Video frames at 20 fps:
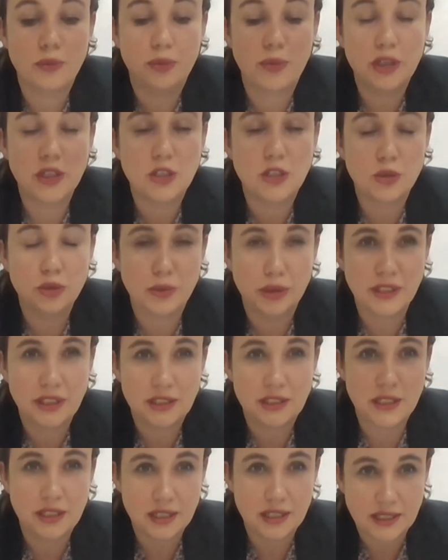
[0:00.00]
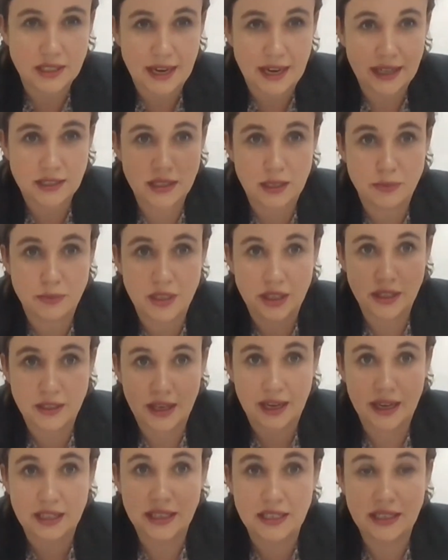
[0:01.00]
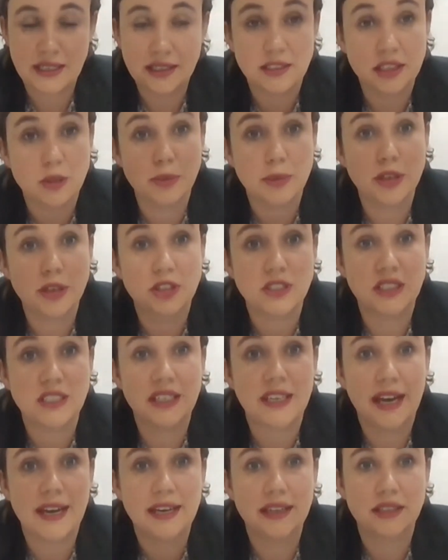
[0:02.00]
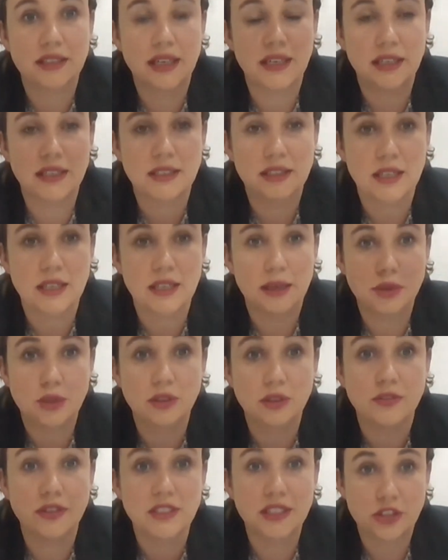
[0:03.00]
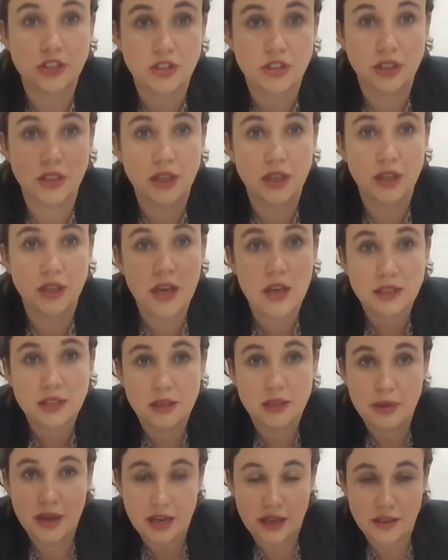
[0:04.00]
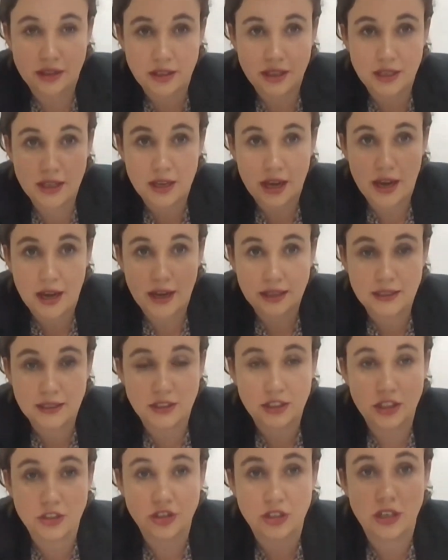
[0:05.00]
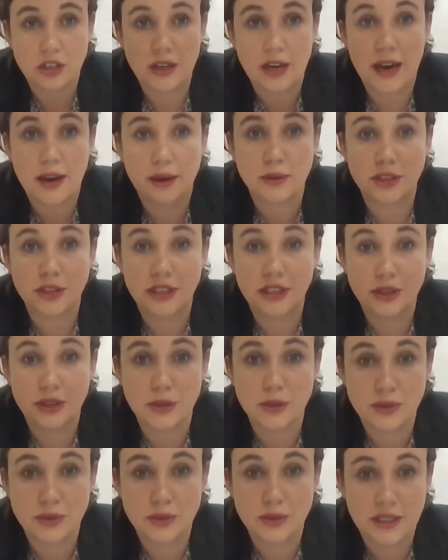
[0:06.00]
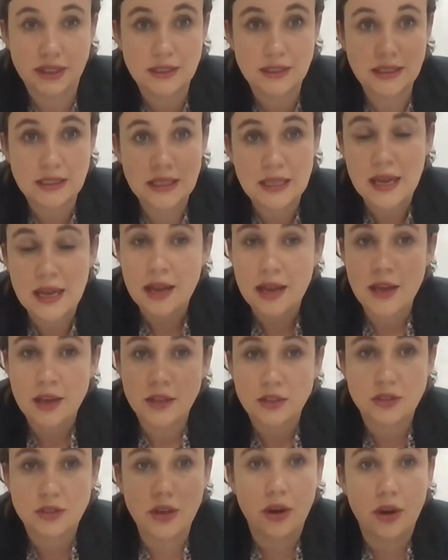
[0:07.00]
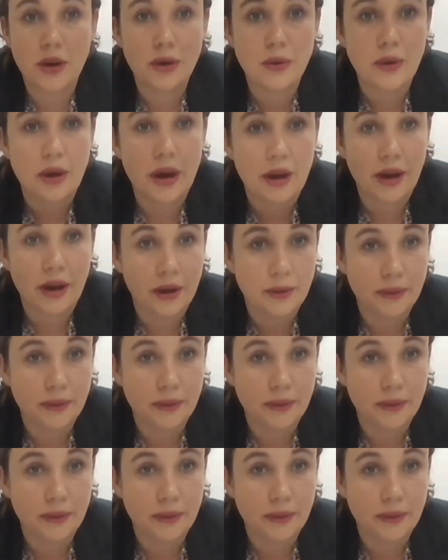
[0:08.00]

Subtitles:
we do really see this as something that it is an emergency case and it is up to the physician to make the decision on how to use it. So